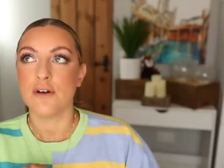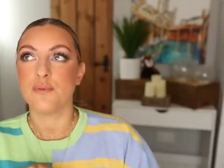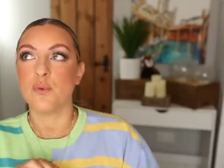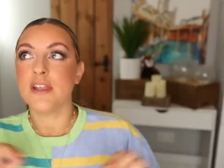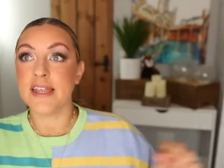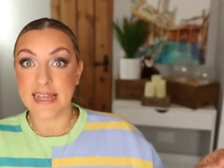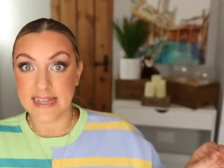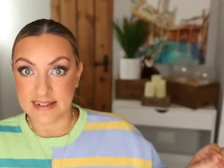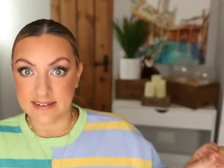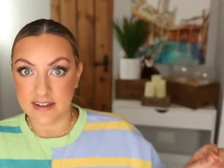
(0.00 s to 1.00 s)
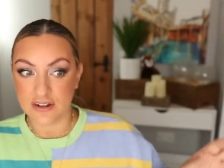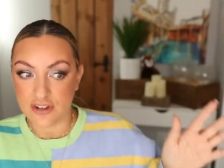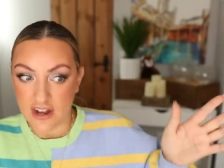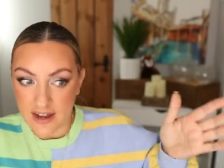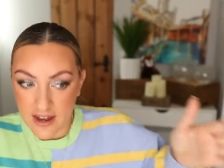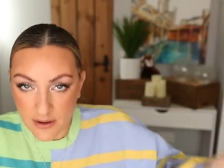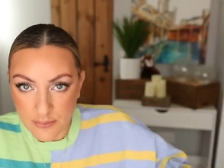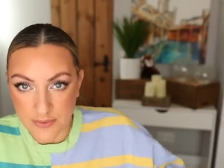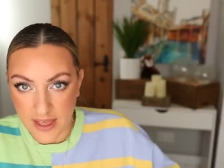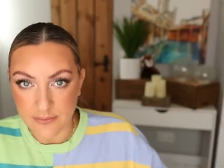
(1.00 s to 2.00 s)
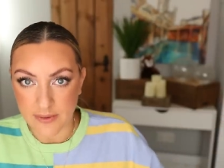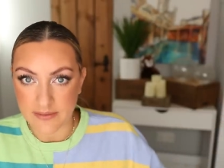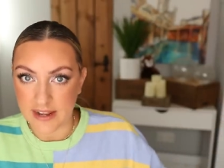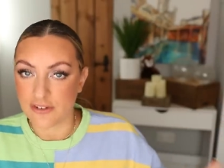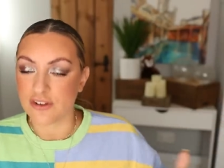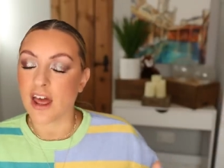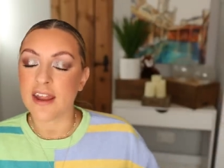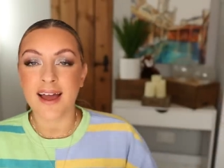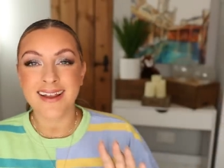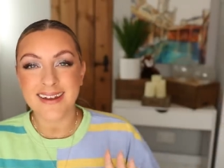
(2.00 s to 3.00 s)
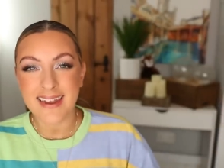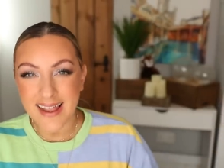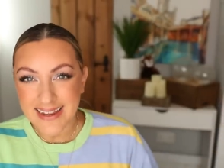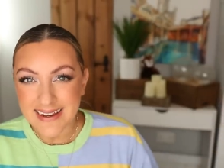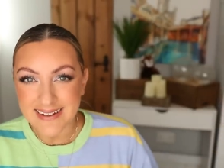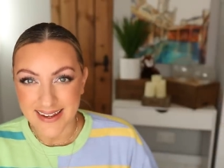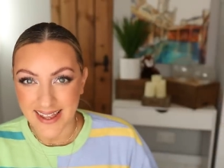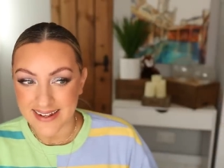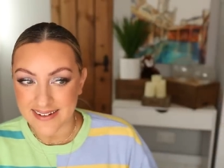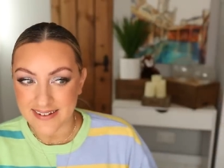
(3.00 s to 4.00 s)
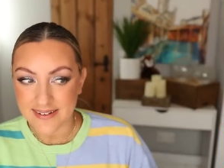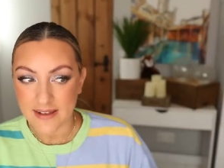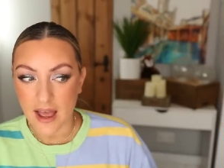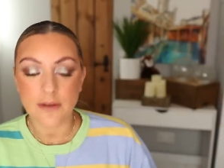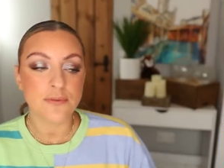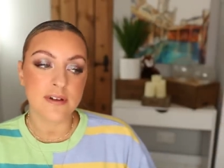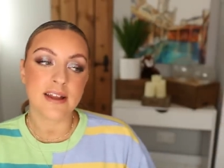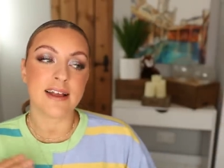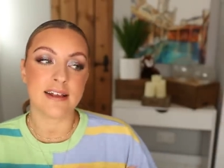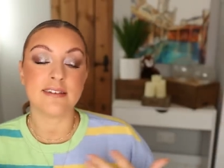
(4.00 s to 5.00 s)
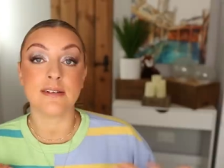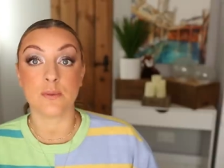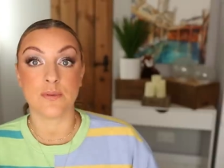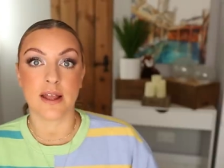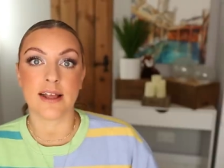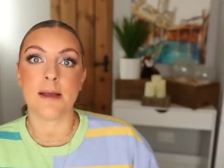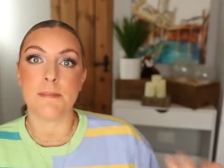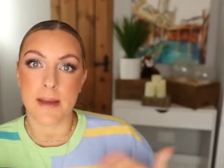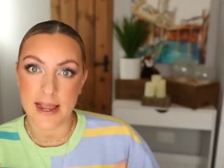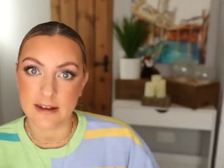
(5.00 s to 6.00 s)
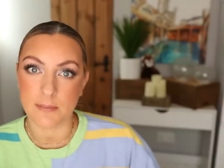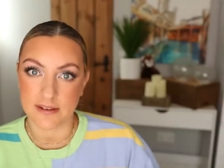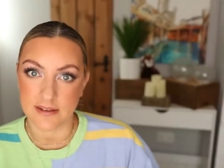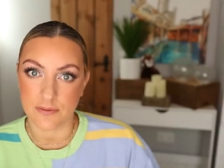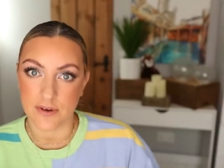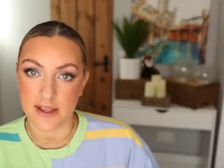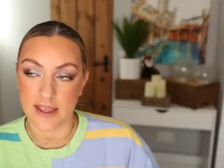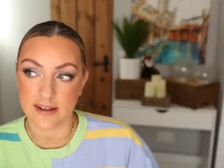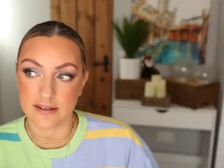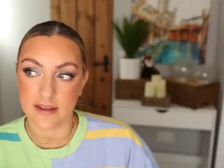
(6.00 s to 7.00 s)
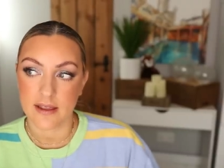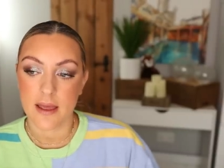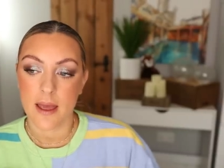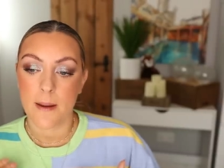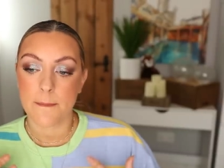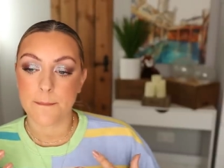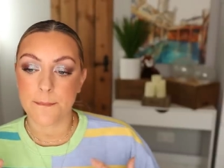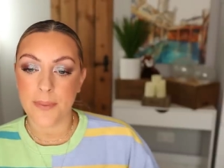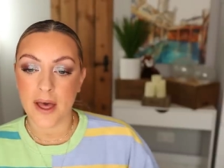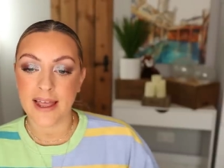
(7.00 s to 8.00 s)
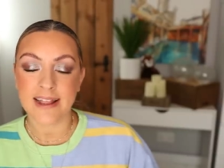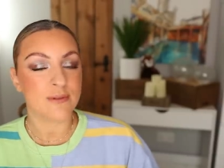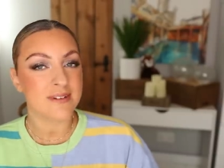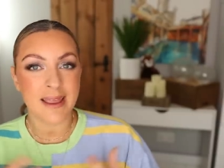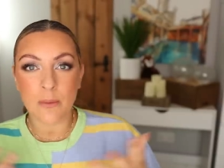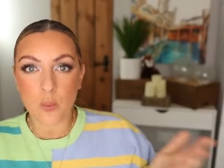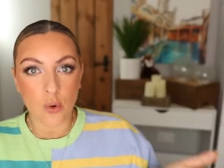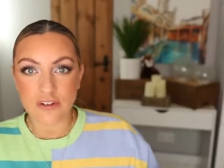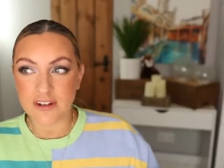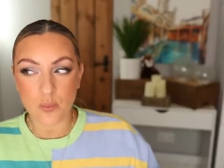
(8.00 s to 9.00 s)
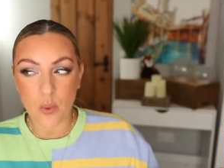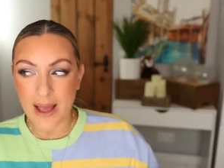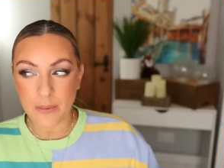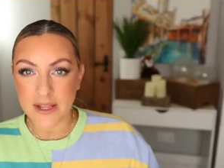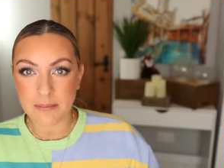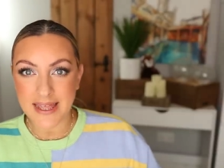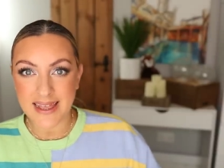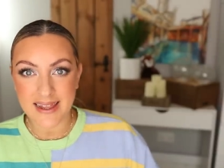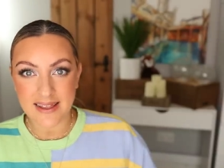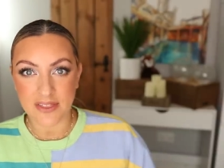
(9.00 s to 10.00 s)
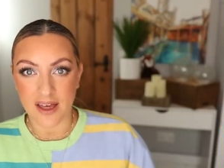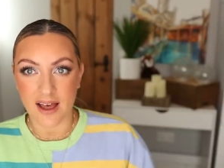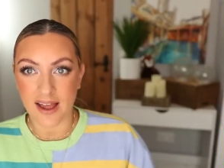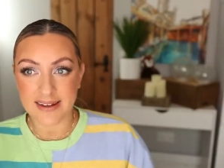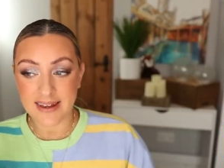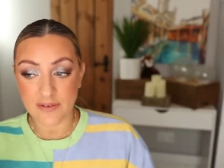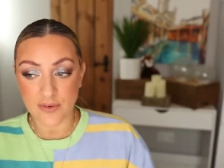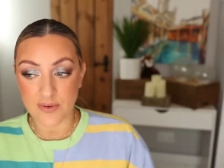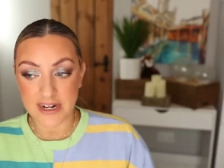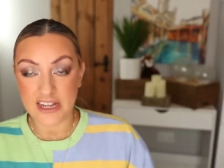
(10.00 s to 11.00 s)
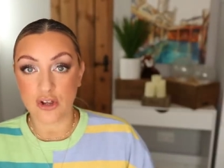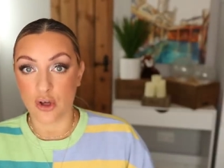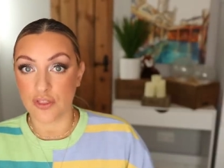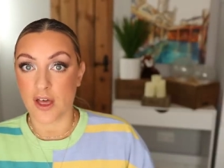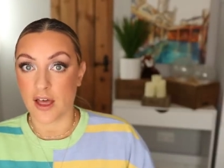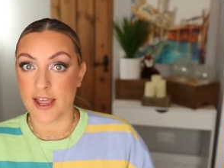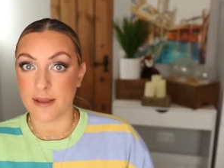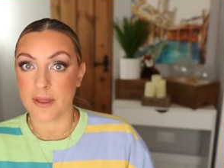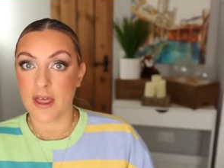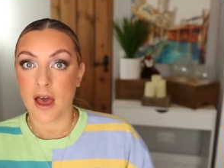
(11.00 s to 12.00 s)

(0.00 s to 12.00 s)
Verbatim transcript: for years to love that foundation and I liked it. I feel like I still feel like I made myself like it but it, it wasn't wowing me either. I never really got the hype.